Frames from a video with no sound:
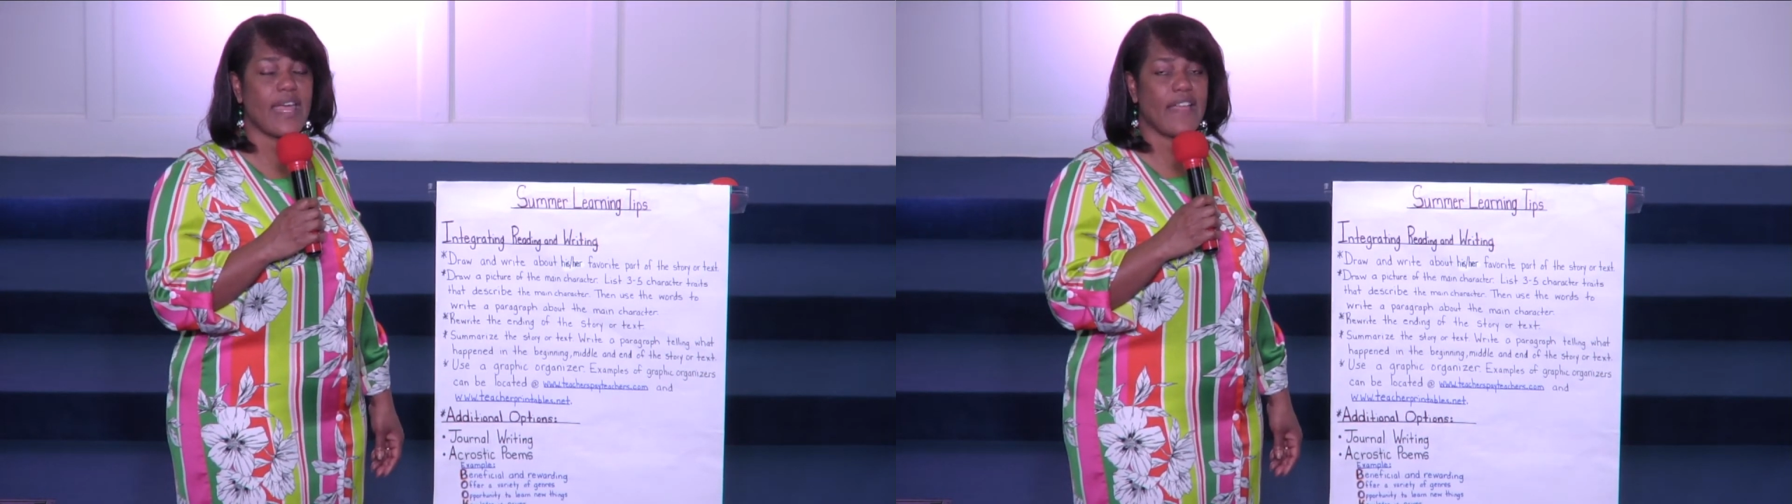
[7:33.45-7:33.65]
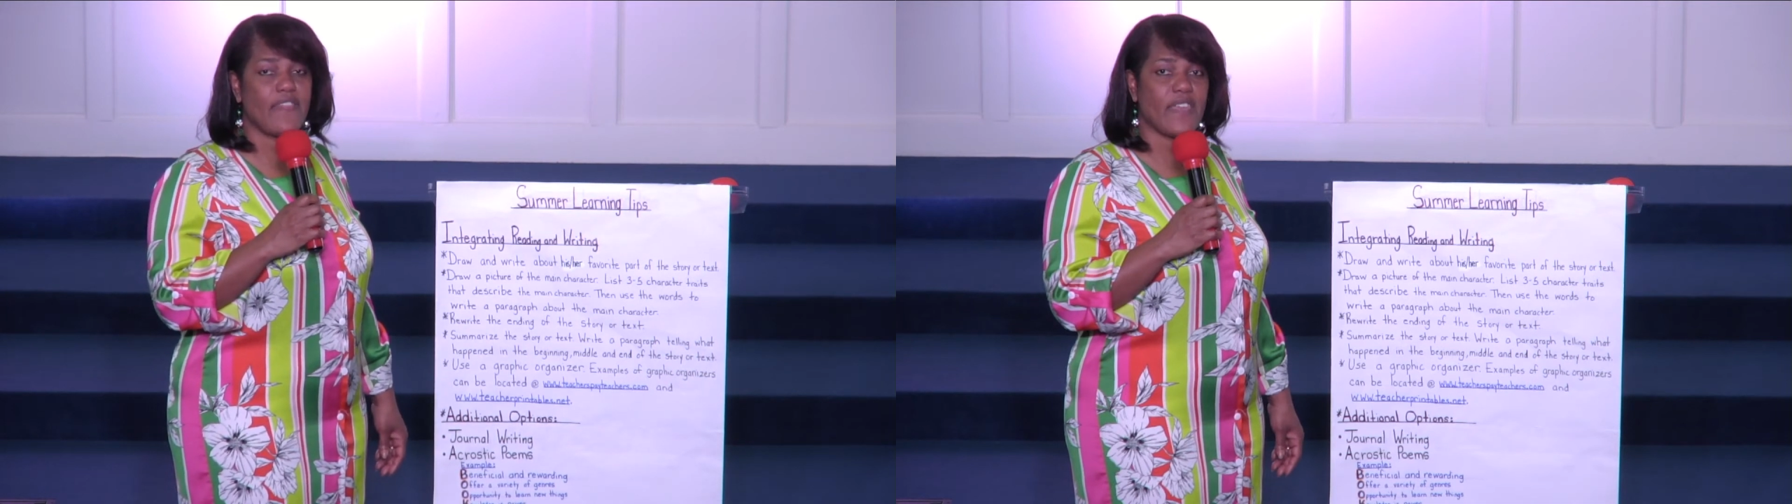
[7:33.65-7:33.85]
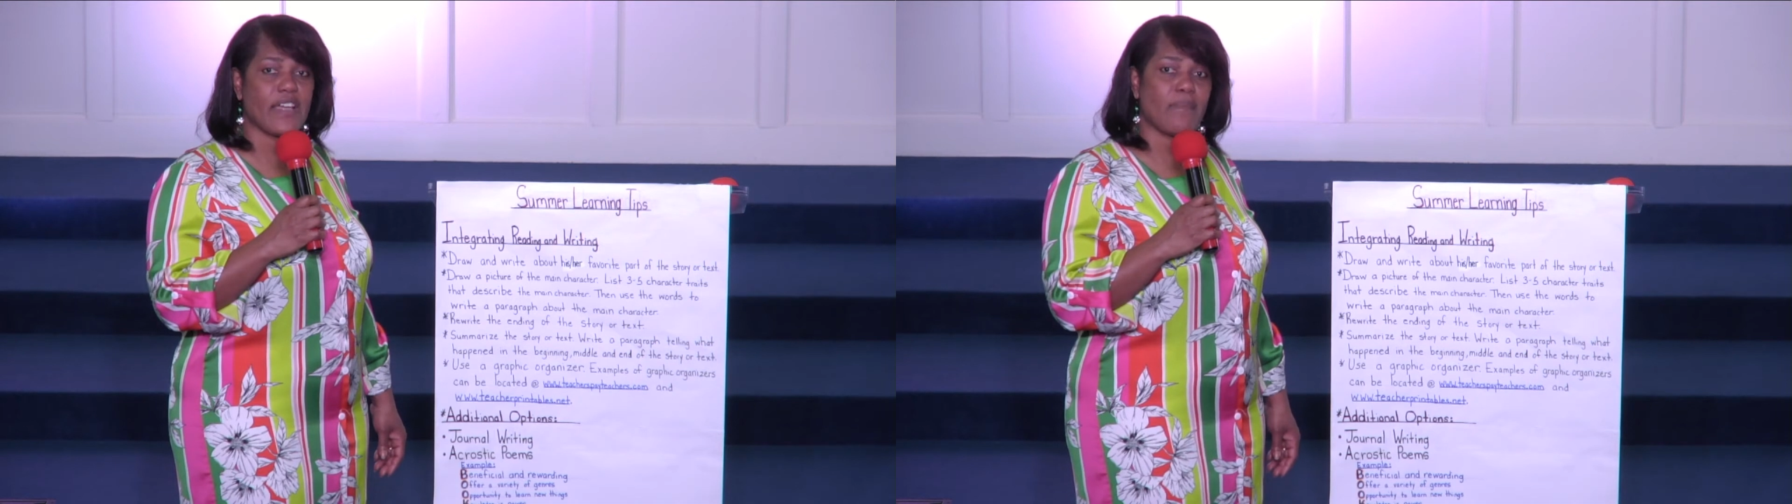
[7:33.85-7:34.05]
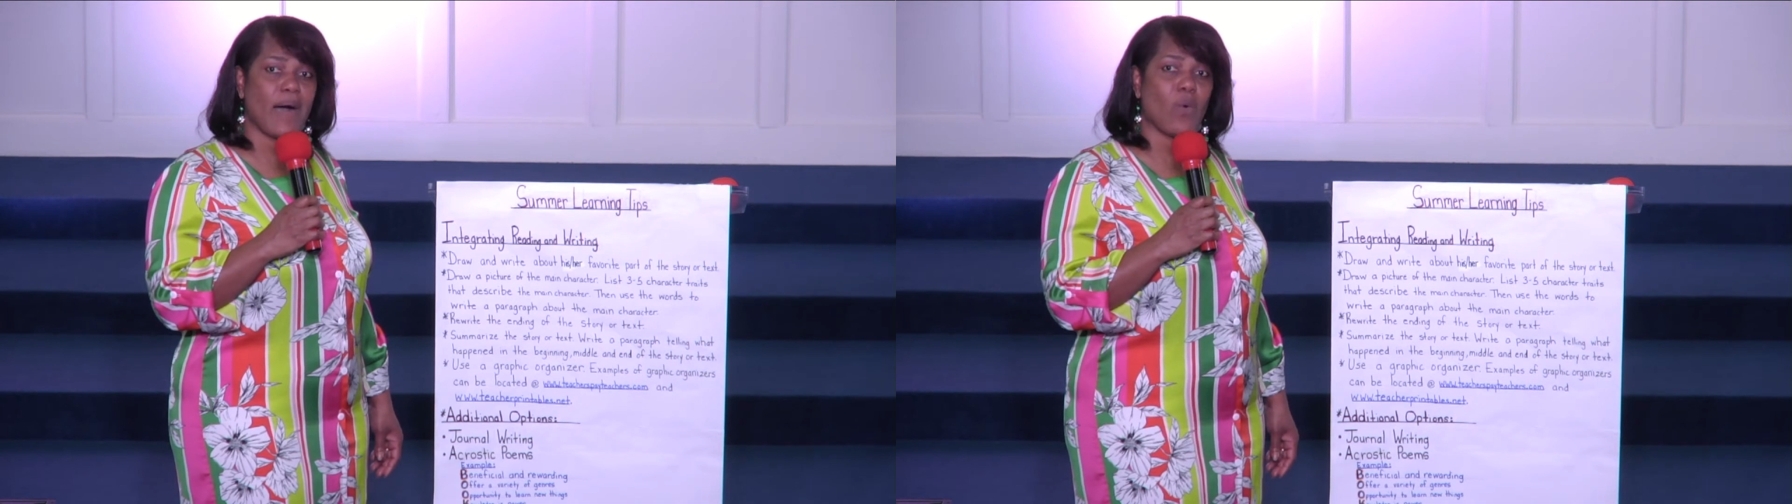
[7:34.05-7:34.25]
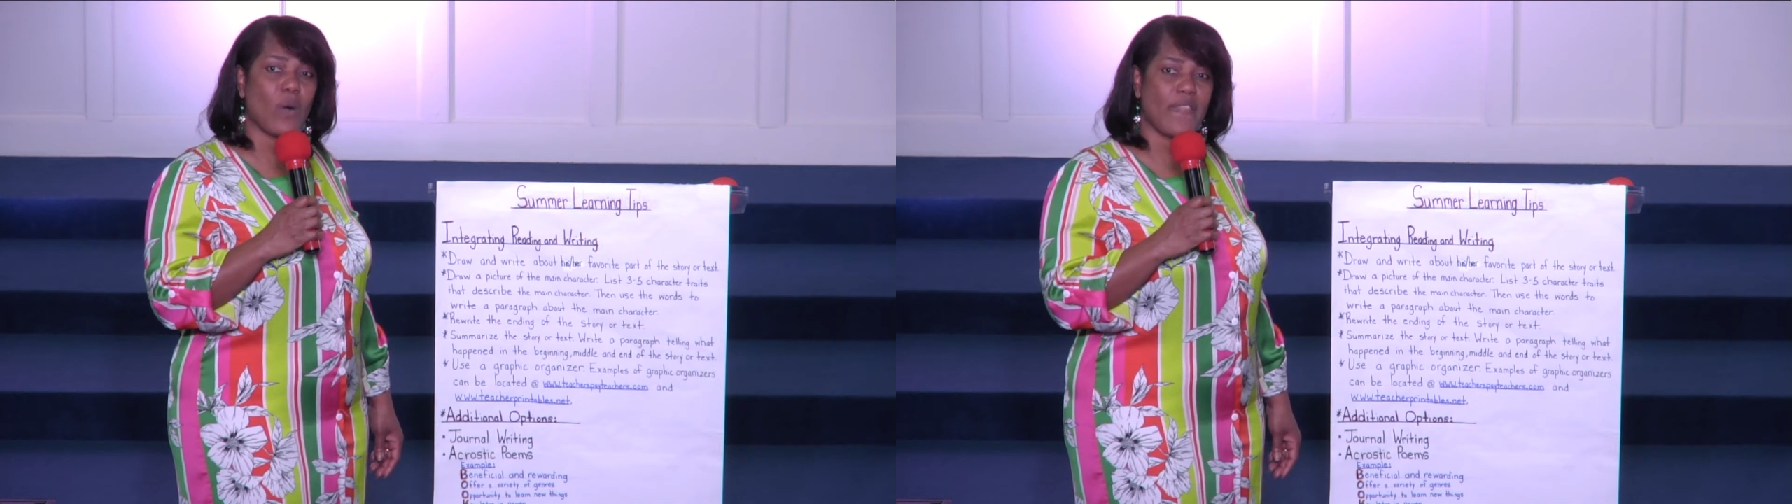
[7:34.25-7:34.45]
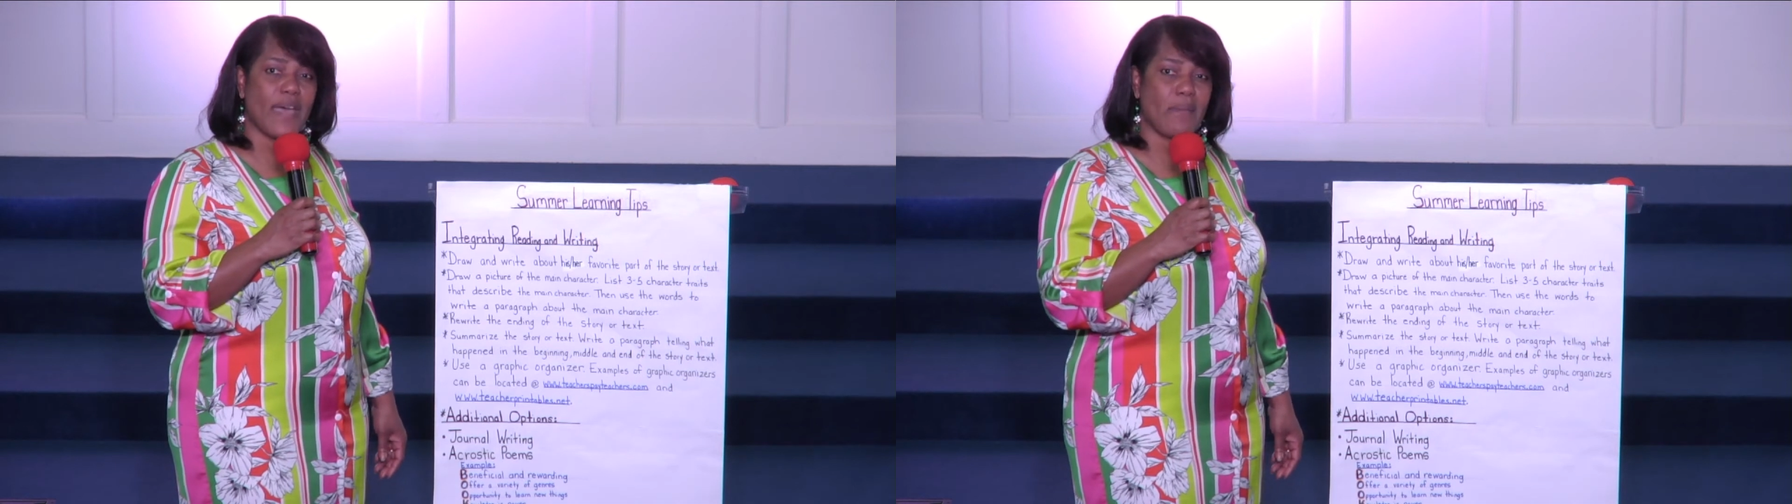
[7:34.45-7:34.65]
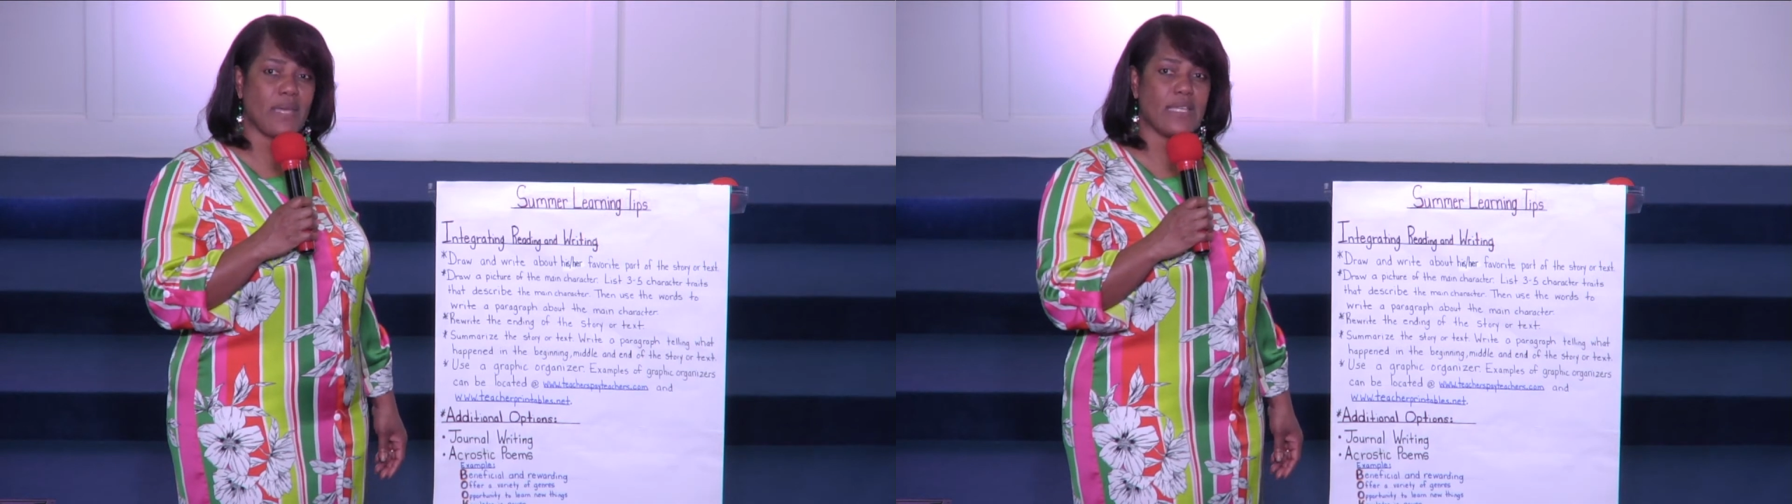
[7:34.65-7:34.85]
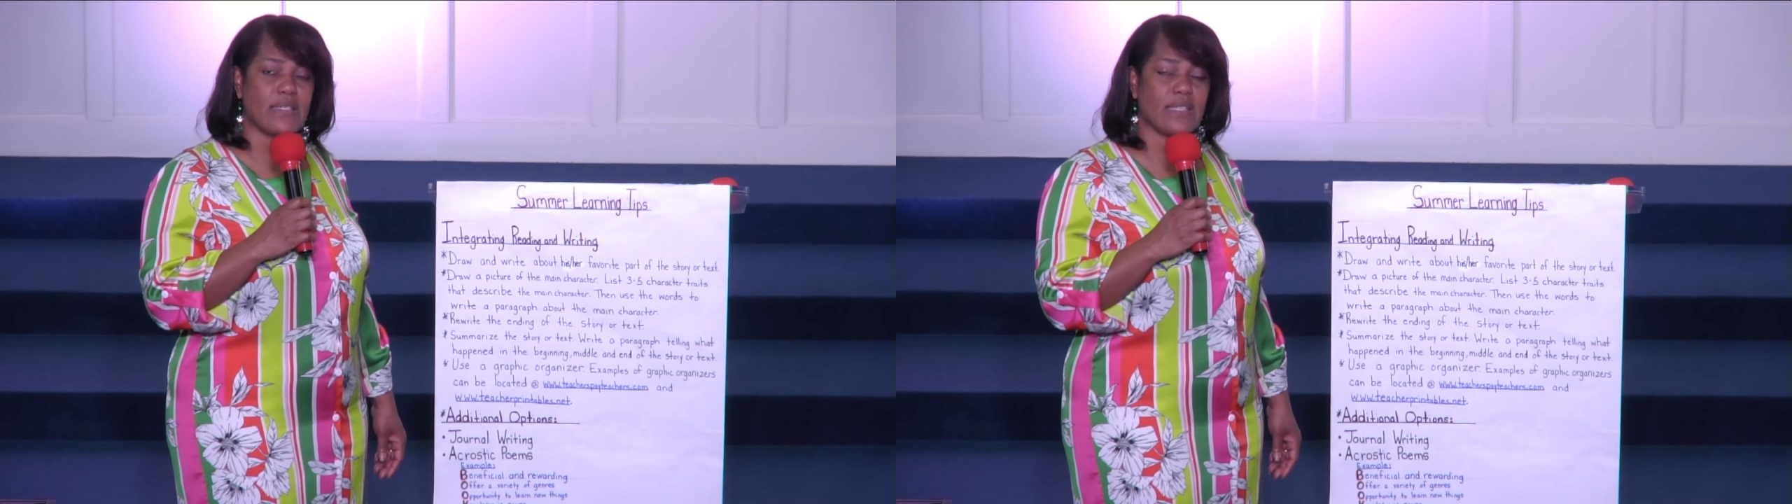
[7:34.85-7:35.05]
and think about what that
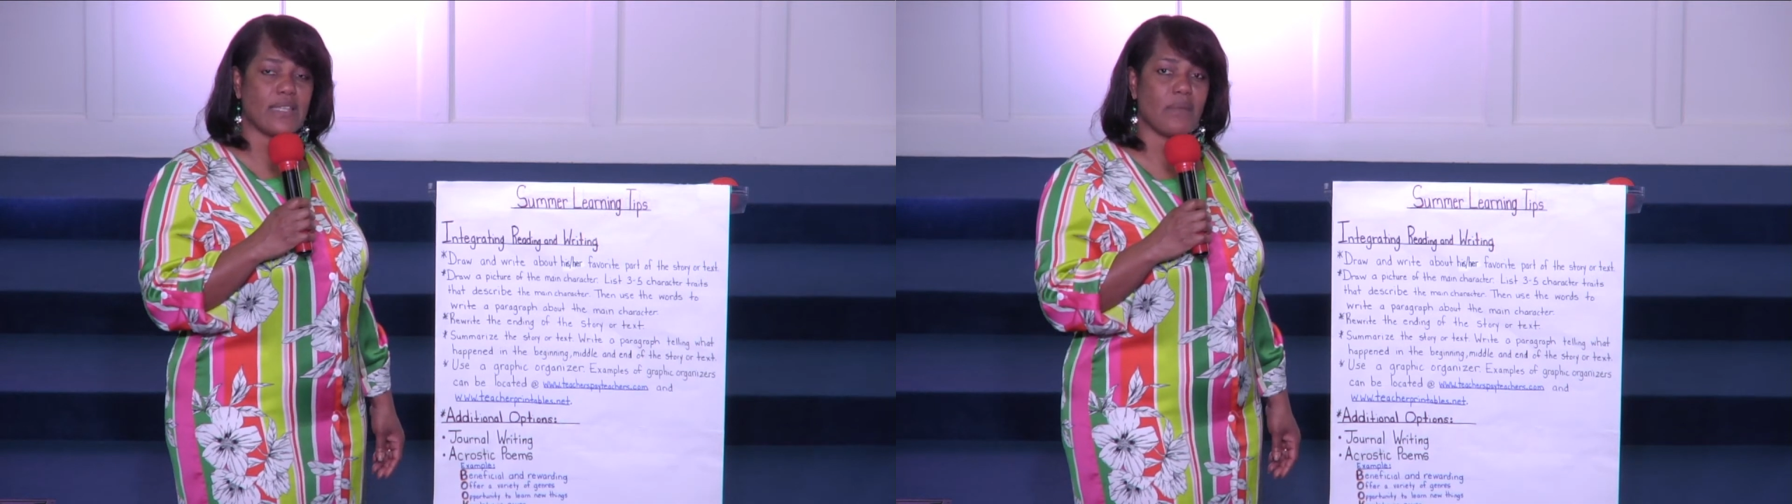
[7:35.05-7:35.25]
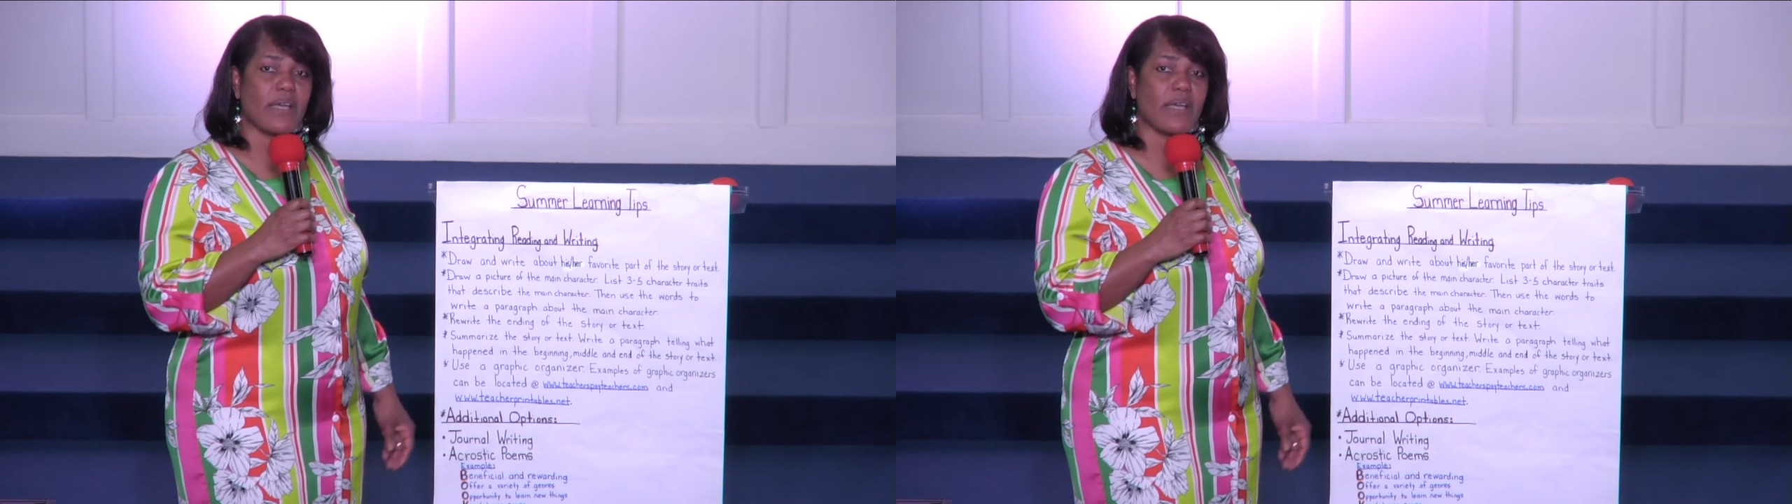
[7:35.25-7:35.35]
means to them